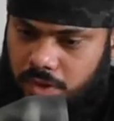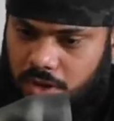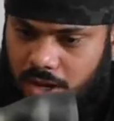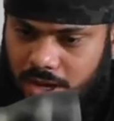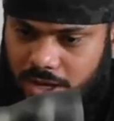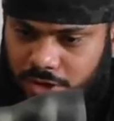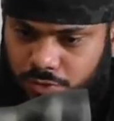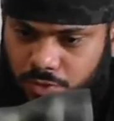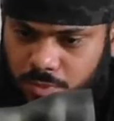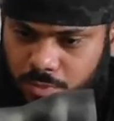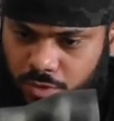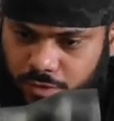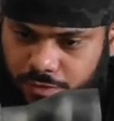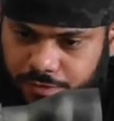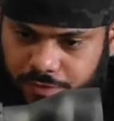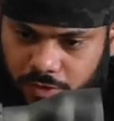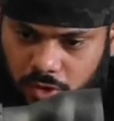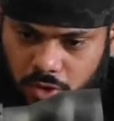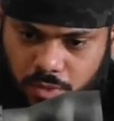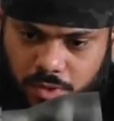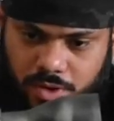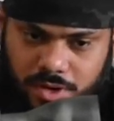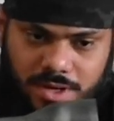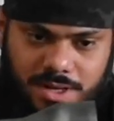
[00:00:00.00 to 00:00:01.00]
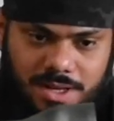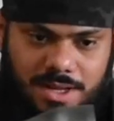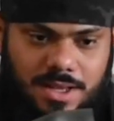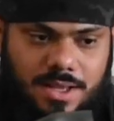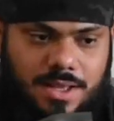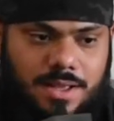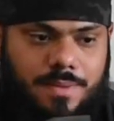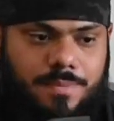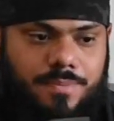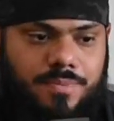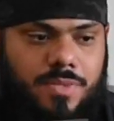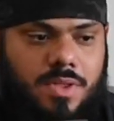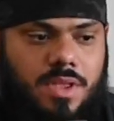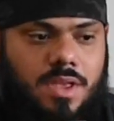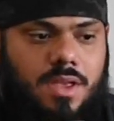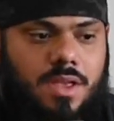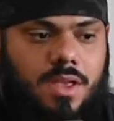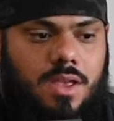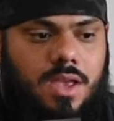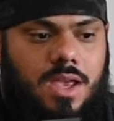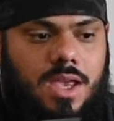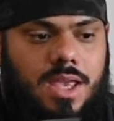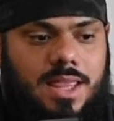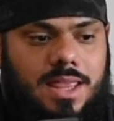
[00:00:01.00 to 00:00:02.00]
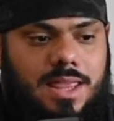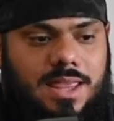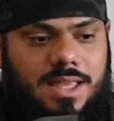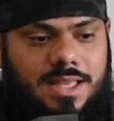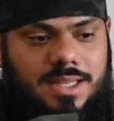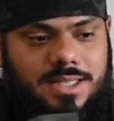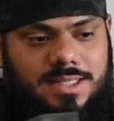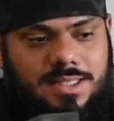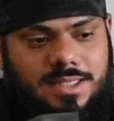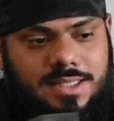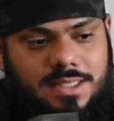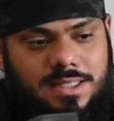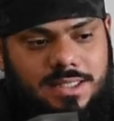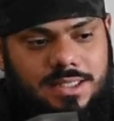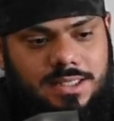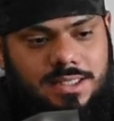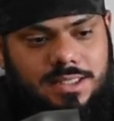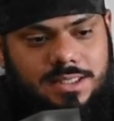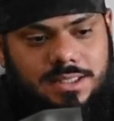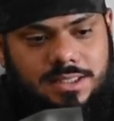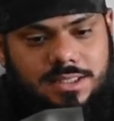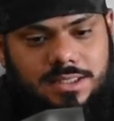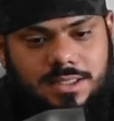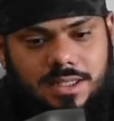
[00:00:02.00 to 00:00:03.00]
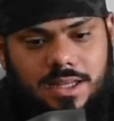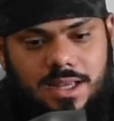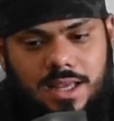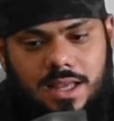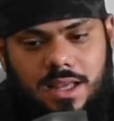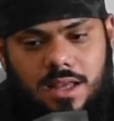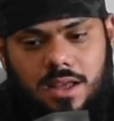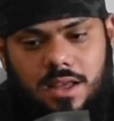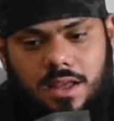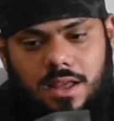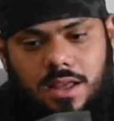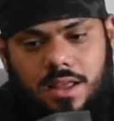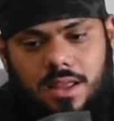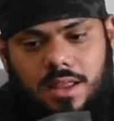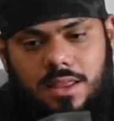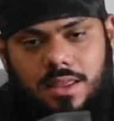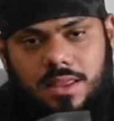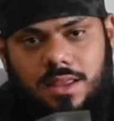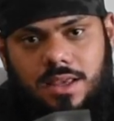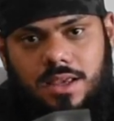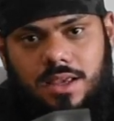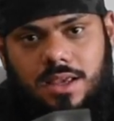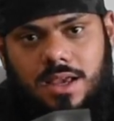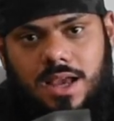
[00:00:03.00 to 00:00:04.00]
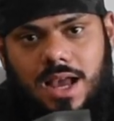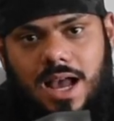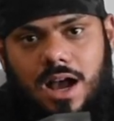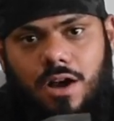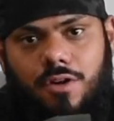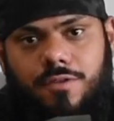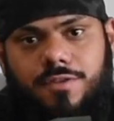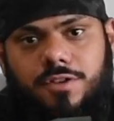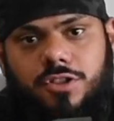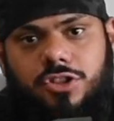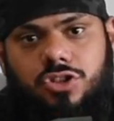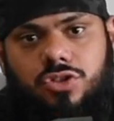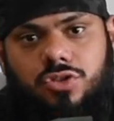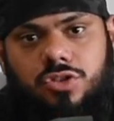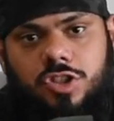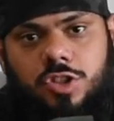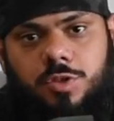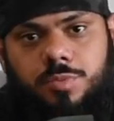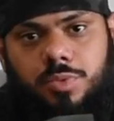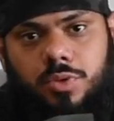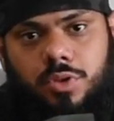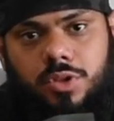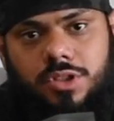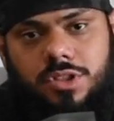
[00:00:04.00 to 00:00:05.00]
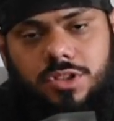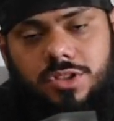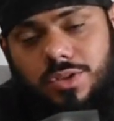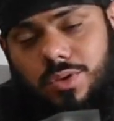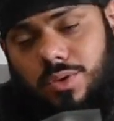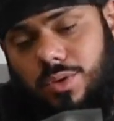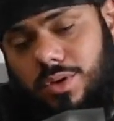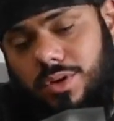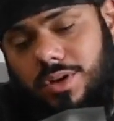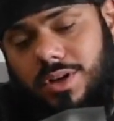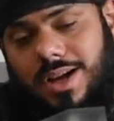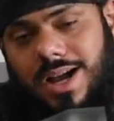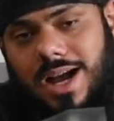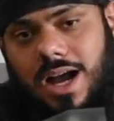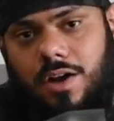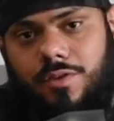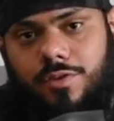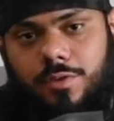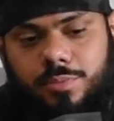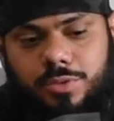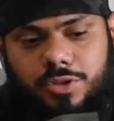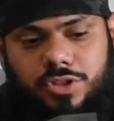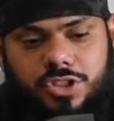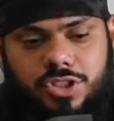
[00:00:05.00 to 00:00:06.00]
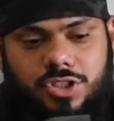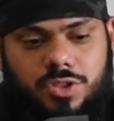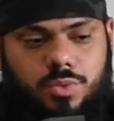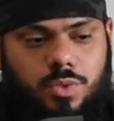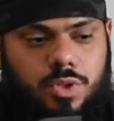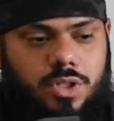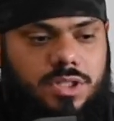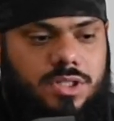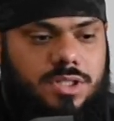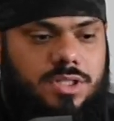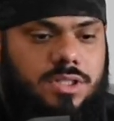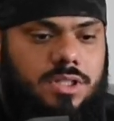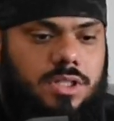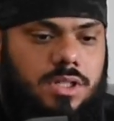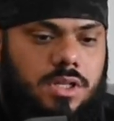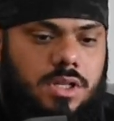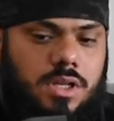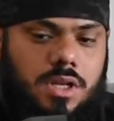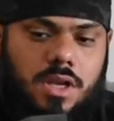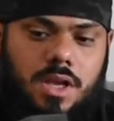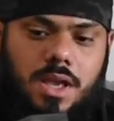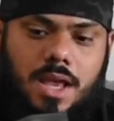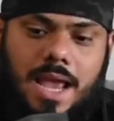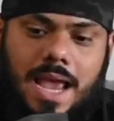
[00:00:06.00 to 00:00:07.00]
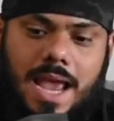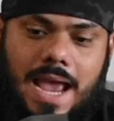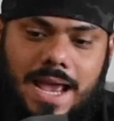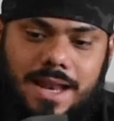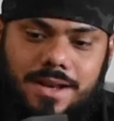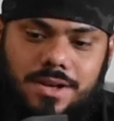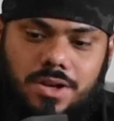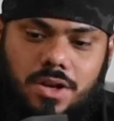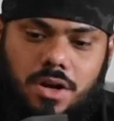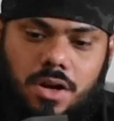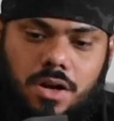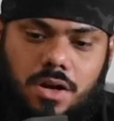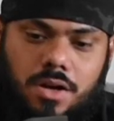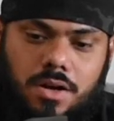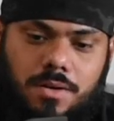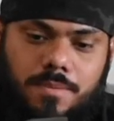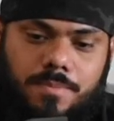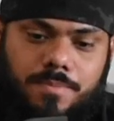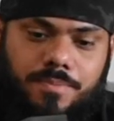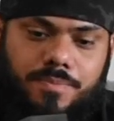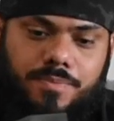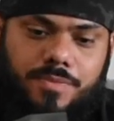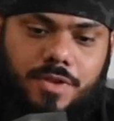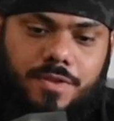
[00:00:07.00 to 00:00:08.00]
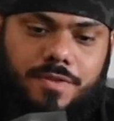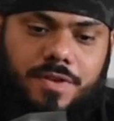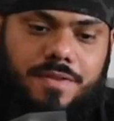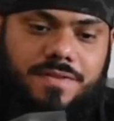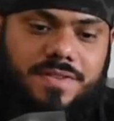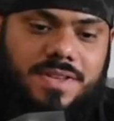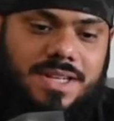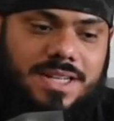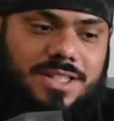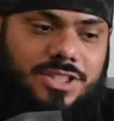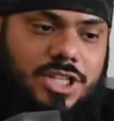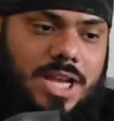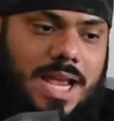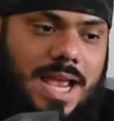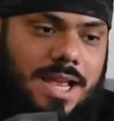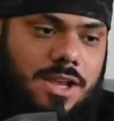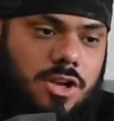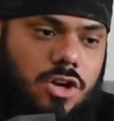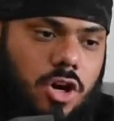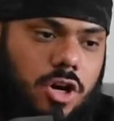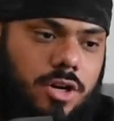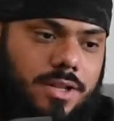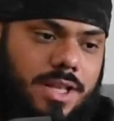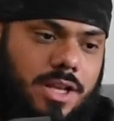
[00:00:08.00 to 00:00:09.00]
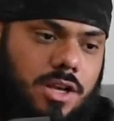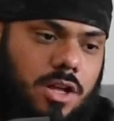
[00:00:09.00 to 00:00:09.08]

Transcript: as we move forward, this is the Alpha Shooting Sports or Alpha Precision Works 15-inch handguard.